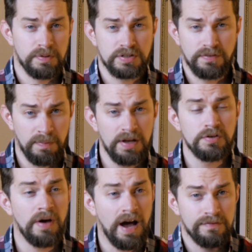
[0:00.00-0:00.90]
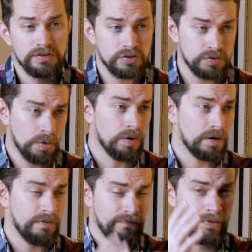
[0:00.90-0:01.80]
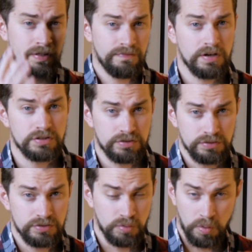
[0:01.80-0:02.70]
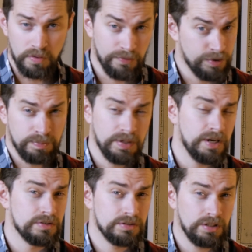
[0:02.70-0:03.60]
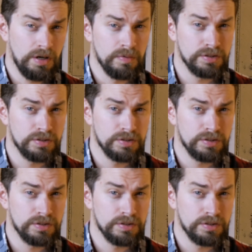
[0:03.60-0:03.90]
the push of a button, you have a store, a fully functional store for your players to go